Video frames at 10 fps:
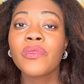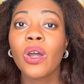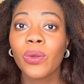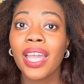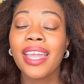
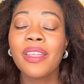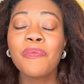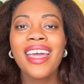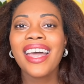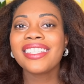Okay?
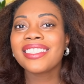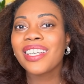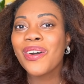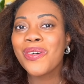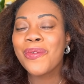And
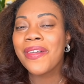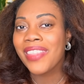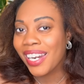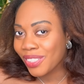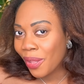so
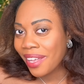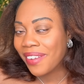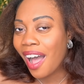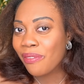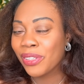that is all I've
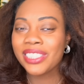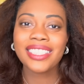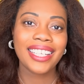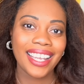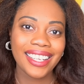got for
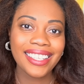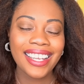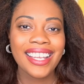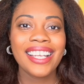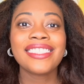today.
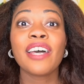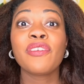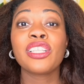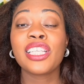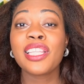And
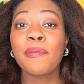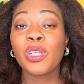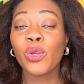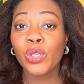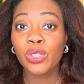definitely let me
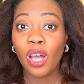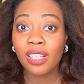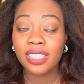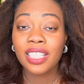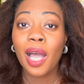know your
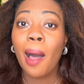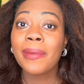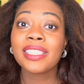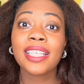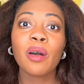thoughts in the
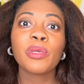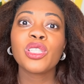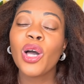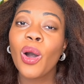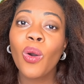comments down
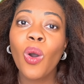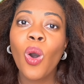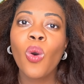below.